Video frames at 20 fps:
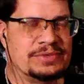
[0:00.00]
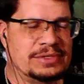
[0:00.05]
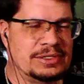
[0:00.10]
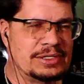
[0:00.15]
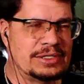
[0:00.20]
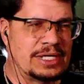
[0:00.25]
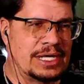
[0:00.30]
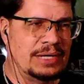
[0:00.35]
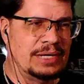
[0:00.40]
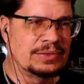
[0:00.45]
And the
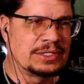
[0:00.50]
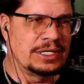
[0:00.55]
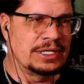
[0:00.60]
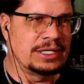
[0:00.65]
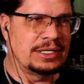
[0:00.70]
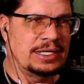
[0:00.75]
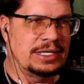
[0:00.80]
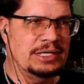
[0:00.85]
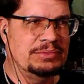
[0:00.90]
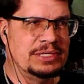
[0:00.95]
guy was
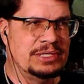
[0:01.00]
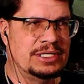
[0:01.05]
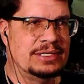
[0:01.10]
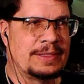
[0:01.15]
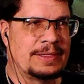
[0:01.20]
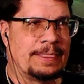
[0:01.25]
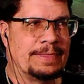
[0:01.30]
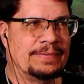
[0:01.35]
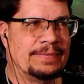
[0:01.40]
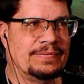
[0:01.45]
like, hey
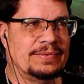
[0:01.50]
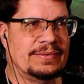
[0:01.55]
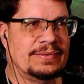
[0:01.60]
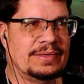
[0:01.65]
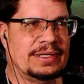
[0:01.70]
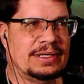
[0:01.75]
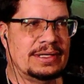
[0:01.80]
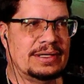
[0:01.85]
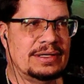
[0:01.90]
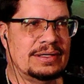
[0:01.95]
man,
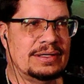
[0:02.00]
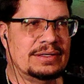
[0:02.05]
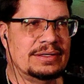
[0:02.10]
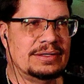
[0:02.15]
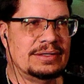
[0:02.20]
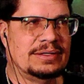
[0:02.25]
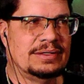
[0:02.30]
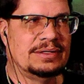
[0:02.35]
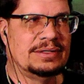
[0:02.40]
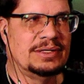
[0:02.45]
why
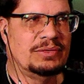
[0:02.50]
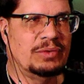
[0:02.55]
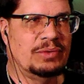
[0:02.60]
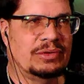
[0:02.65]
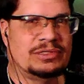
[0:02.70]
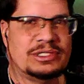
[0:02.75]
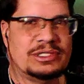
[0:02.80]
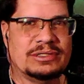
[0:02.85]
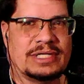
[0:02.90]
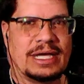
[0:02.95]

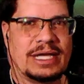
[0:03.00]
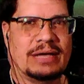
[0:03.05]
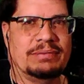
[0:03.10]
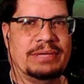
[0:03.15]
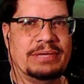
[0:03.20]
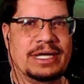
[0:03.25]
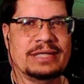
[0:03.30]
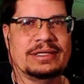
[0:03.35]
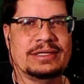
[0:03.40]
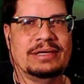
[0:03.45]
don't you dial
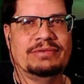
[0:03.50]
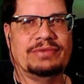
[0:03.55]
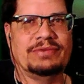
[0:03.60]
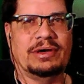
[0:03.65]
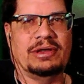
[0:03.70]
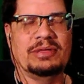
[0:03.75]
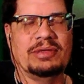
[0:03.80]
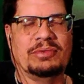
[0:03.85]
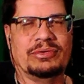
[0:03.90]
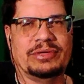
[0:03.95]
back that
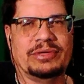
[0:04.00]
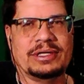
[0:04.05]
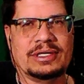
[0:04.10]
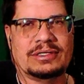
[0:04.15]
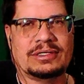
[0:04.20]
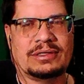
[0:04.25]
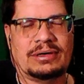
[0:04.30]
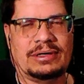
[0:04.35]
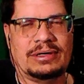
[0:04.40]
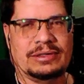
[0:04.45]
volume on the
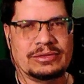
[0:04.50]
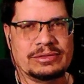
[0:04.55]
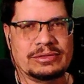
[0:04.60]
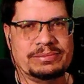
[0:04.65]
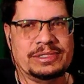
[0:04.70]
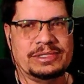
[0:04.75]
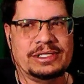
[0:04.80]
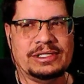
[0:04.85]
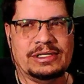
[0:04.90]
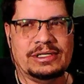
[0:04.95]
guitar a little bit?